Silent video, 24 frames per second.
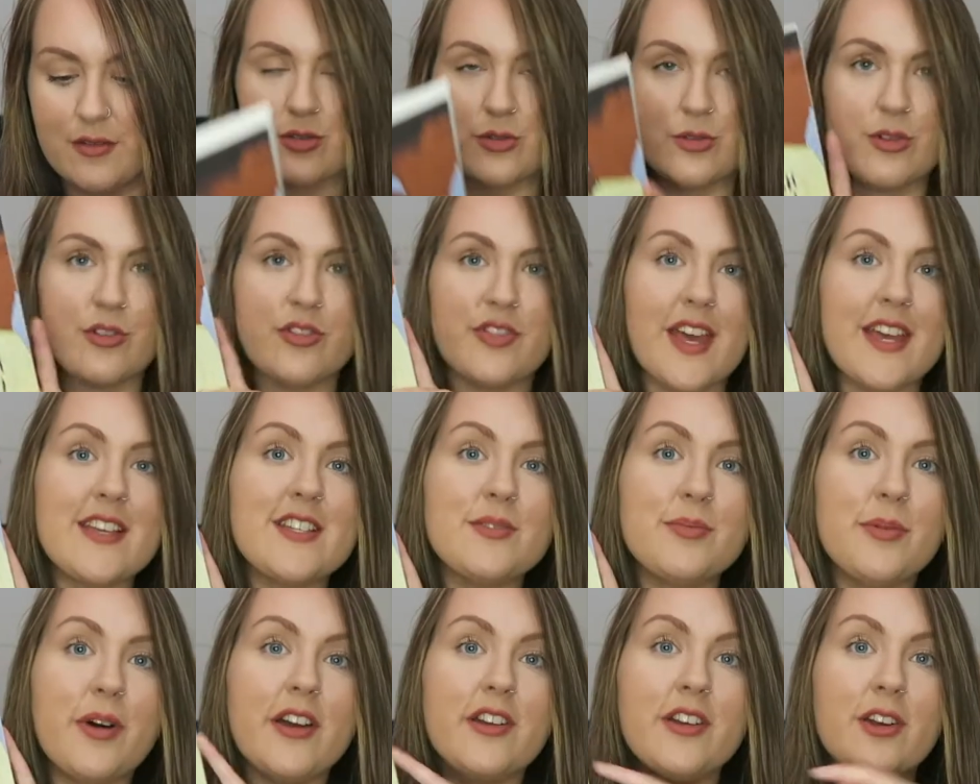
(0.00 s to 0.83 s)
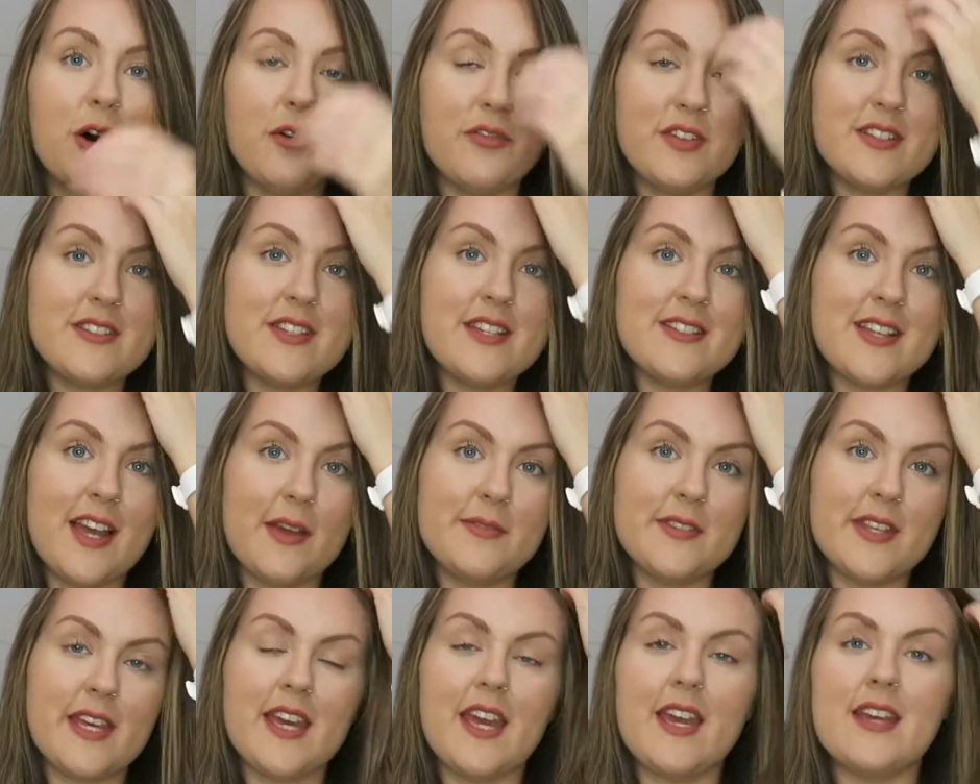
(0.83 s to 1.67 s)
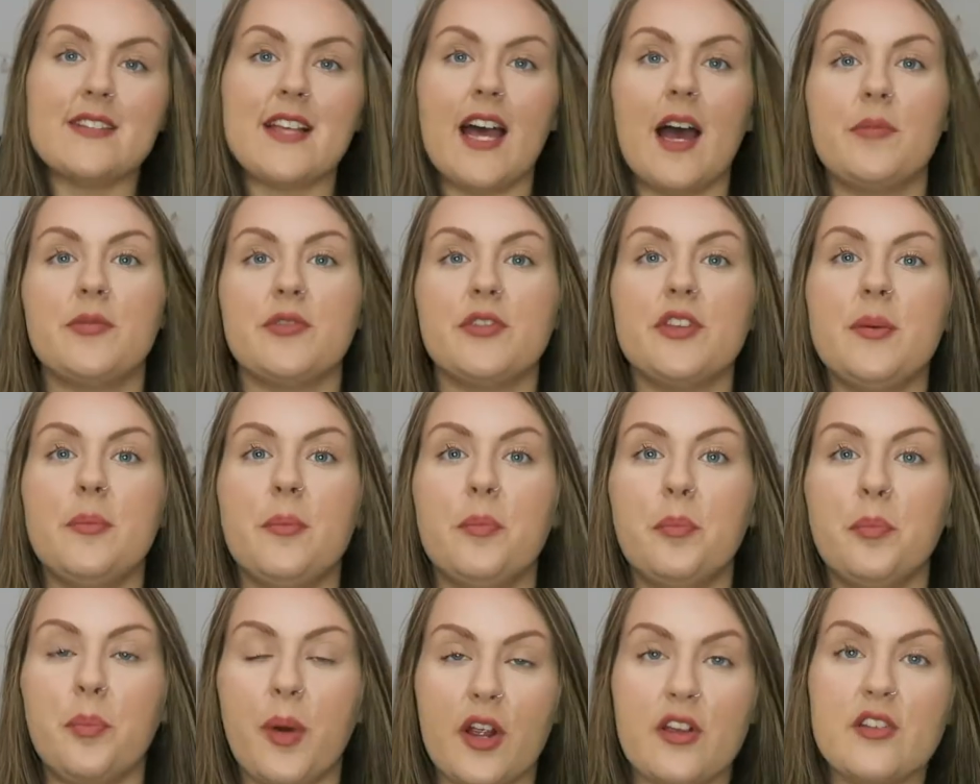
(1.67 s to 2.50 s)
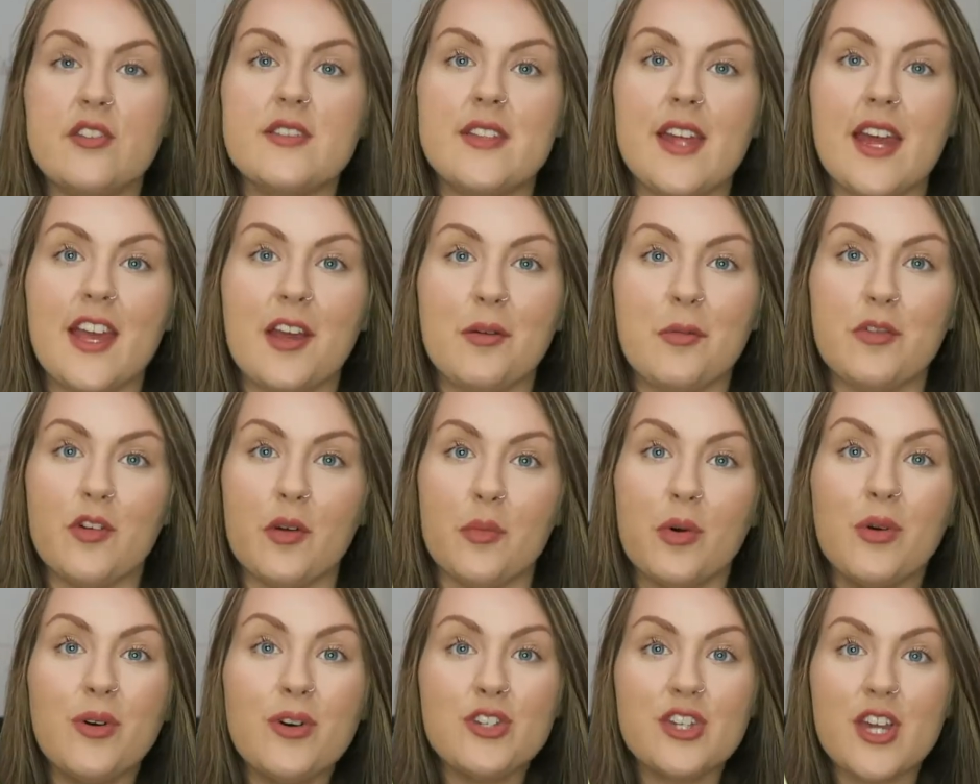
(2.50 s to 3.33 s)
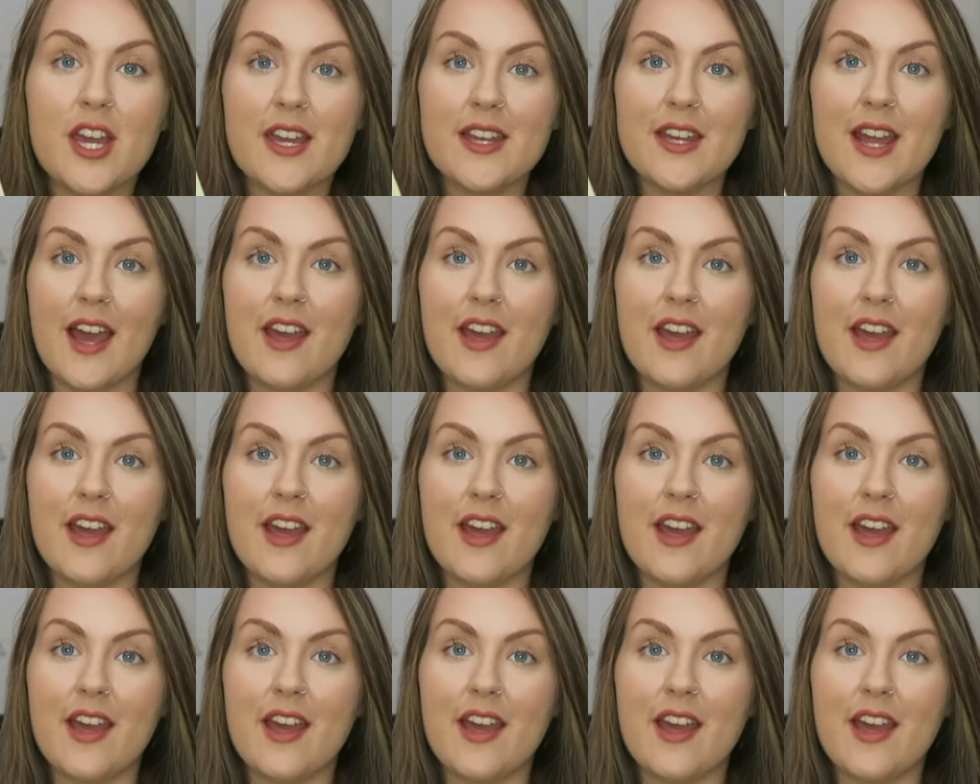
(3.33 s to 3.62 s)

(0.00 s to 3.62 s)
So this one obviously sounds like it is absolutely bursting with emotion.